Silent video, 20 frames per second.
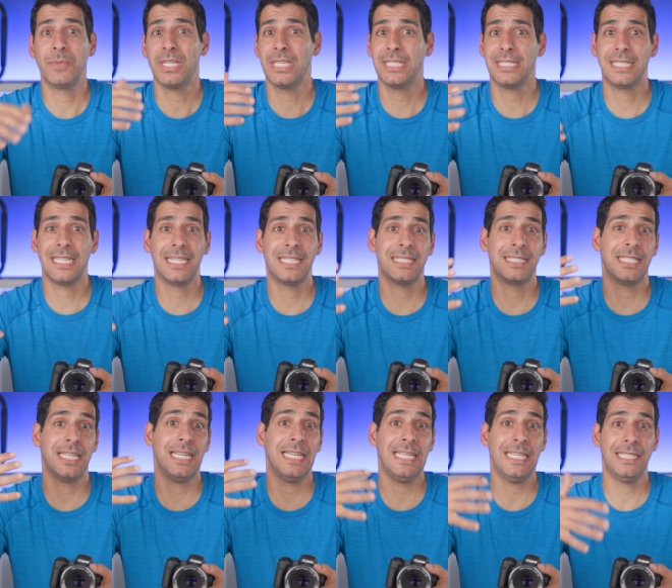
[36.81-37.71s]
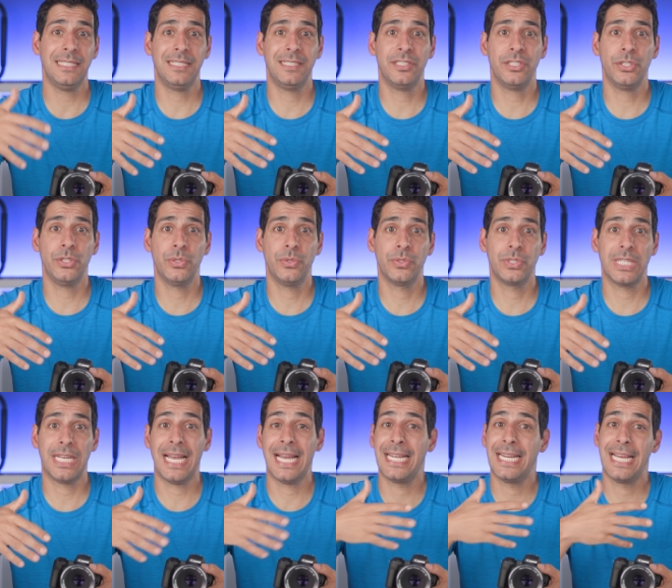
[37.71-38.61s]
is that it's easy to
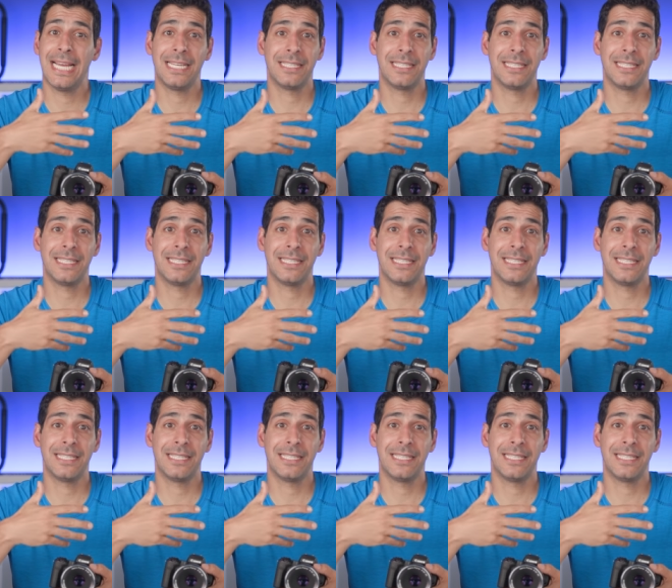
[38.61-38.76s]
use and